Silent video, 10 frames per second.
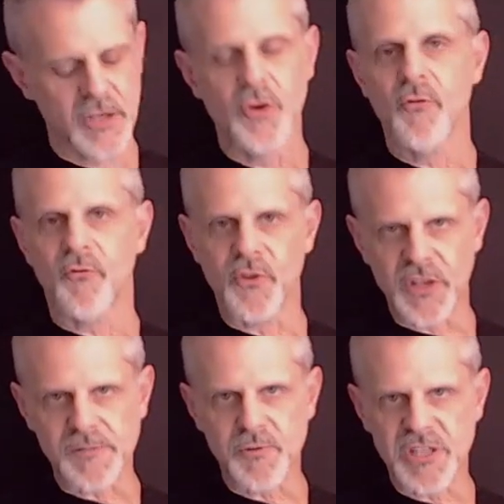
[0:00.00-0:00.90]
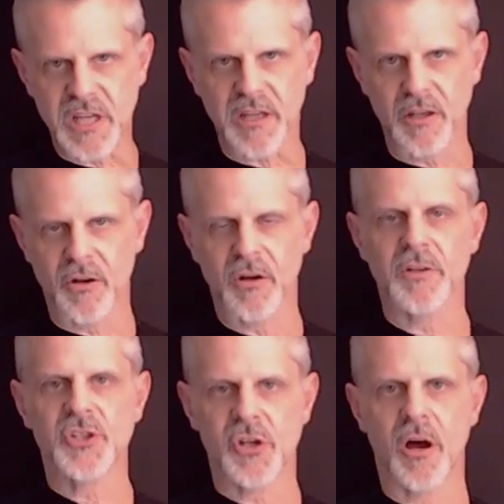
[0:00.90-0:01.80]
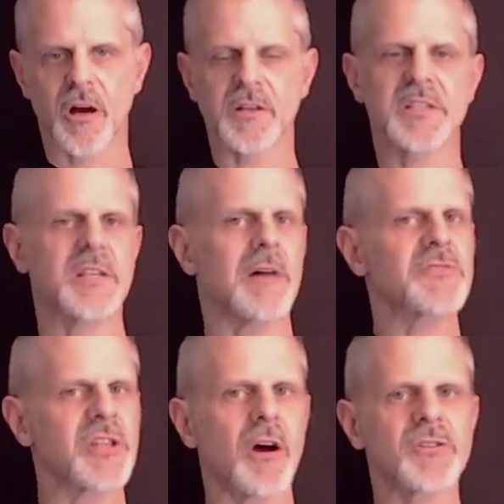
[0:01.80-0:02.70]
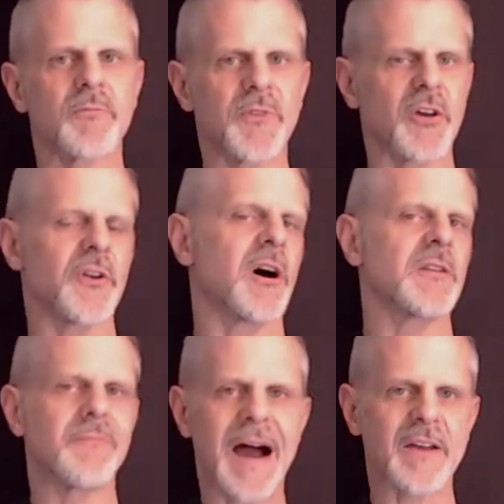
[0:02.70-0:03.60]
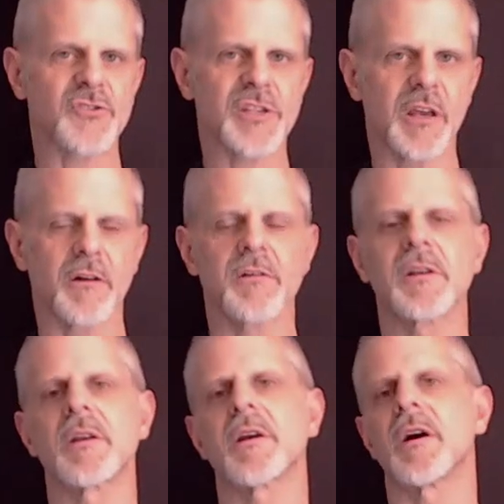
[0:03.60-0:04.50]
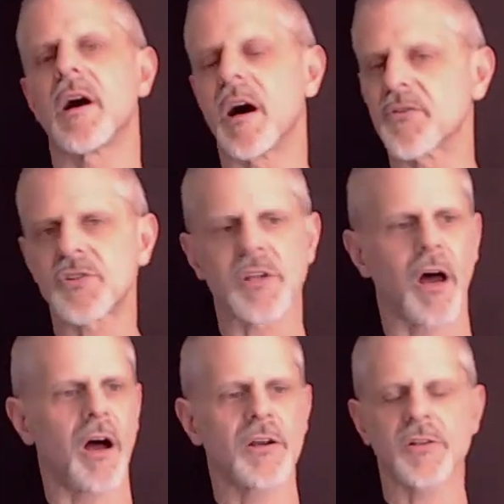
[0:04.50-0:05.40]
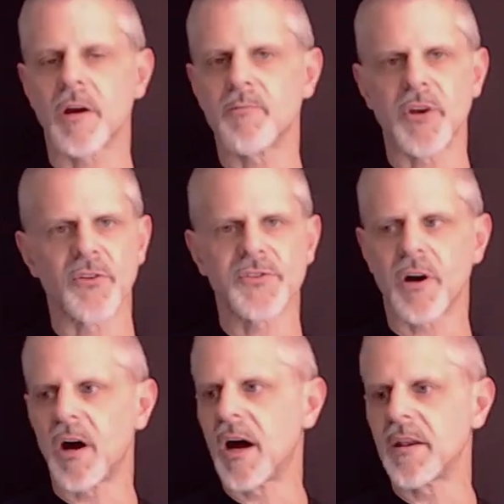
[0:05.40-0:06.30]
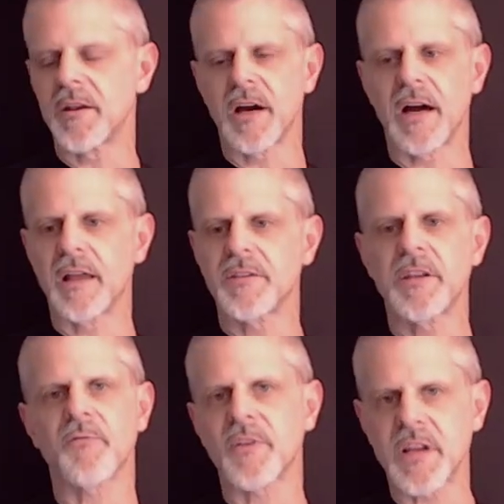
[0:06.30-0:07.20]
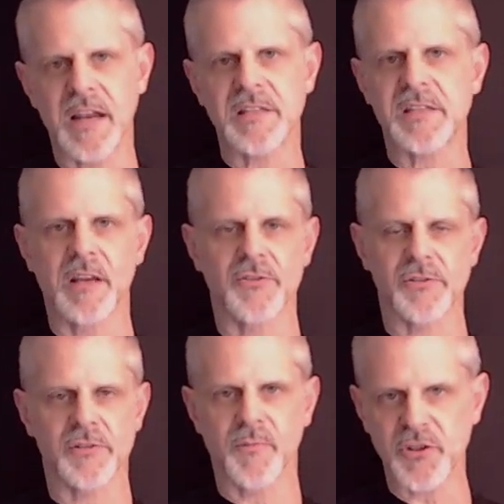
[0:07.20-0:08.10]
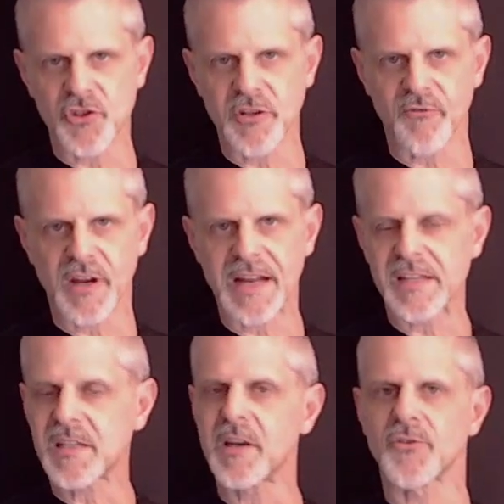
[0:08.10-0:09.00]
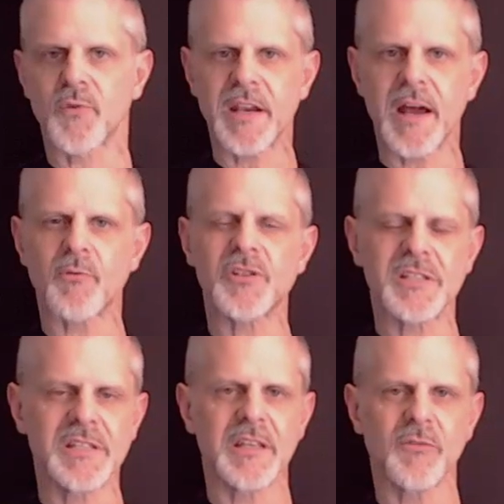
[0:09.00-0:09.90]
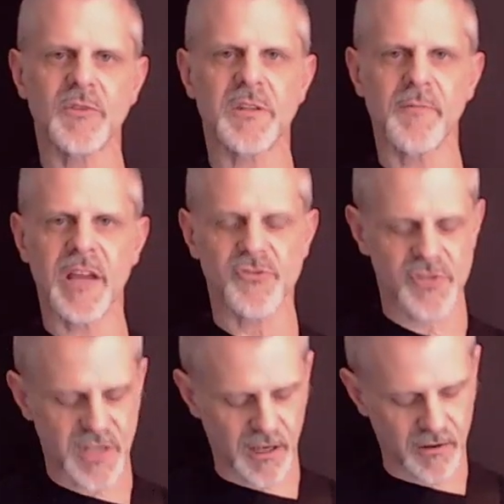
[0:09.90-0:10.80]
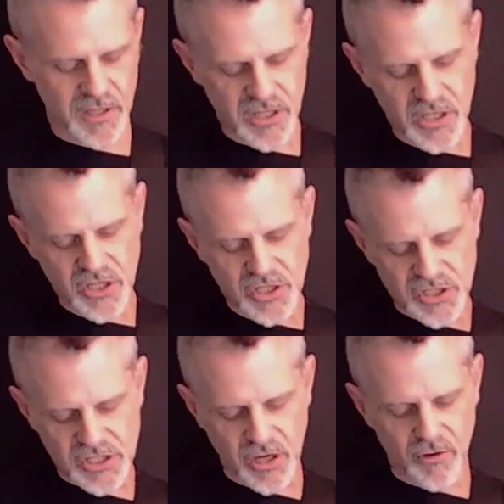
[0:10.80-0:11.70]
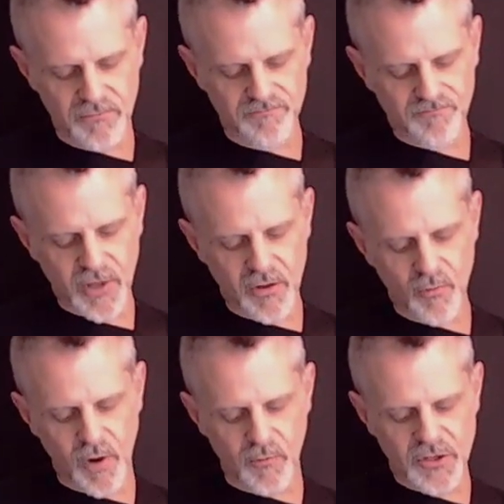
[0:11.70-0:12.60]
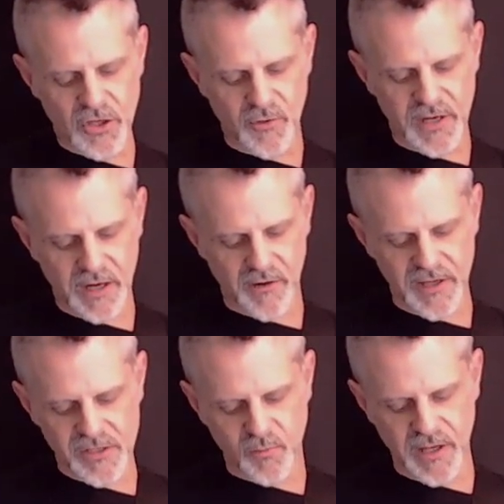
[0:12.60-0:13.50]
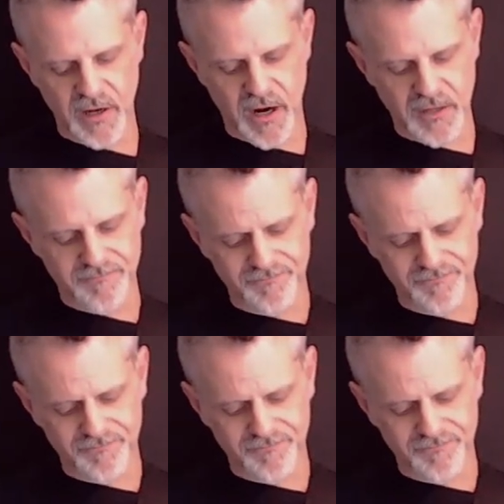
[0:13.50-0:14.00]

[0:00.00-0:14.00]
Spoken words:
For this particular song, some songs are built on the minor scale. Other songs are built on different kind of scales. There's a bunch of different kind of scales. Right now we're just dealing with the major scale. So what we're doing here is we are